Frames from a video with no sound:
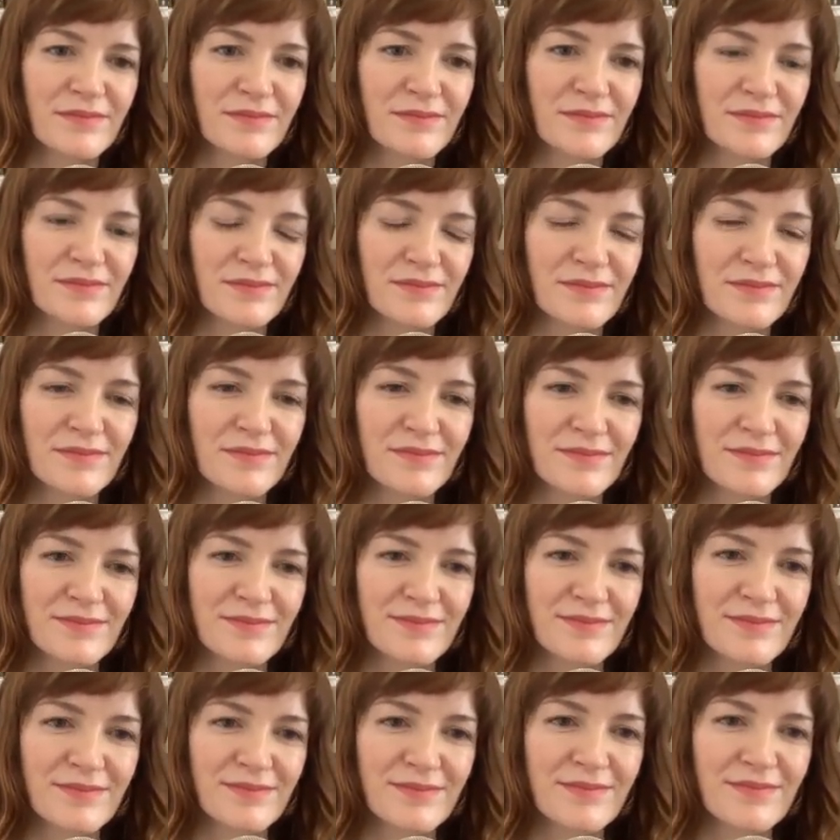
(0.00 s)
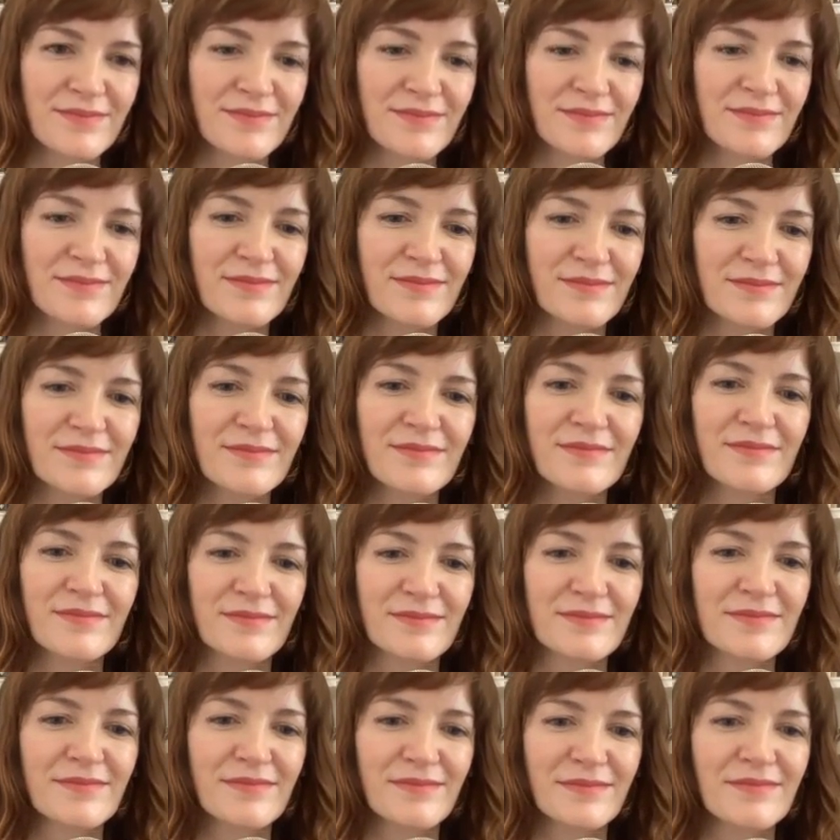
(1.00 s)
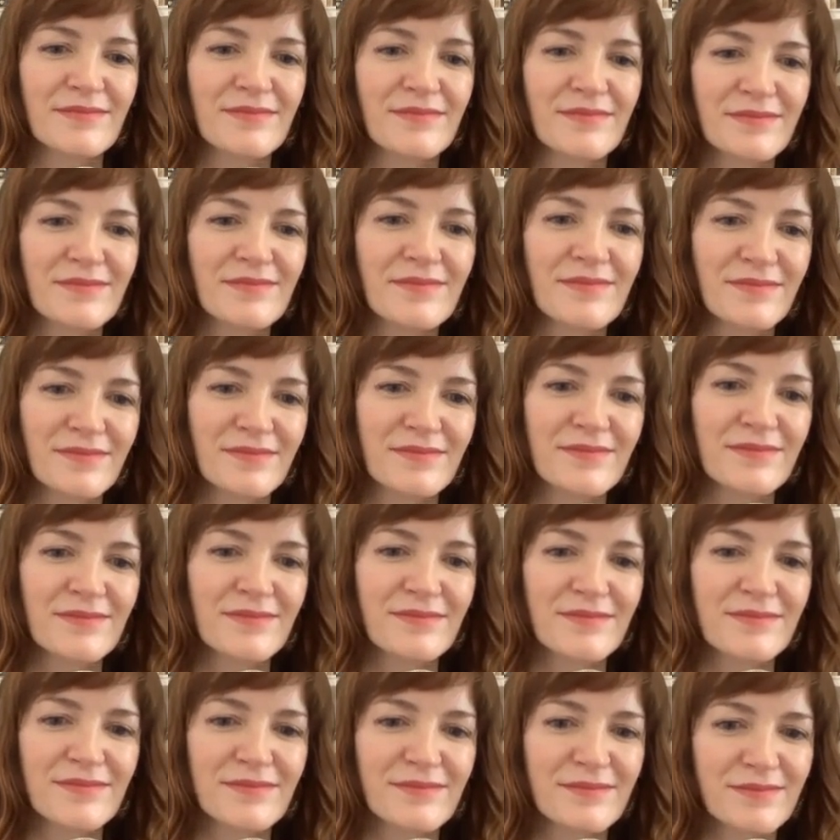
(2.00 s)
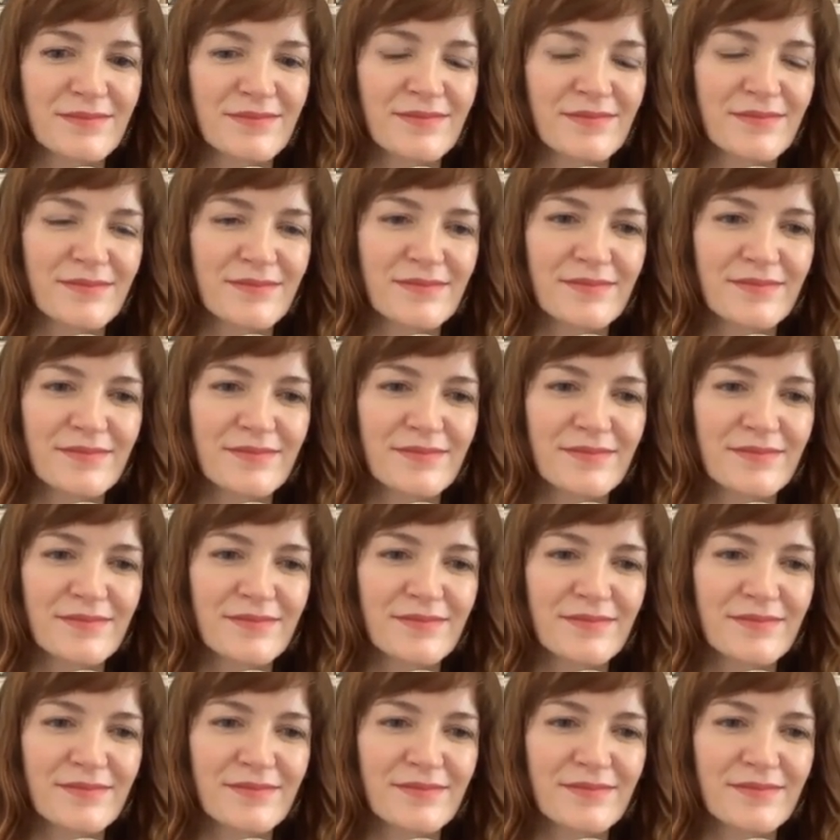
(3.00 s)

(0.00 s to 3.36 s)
(silent)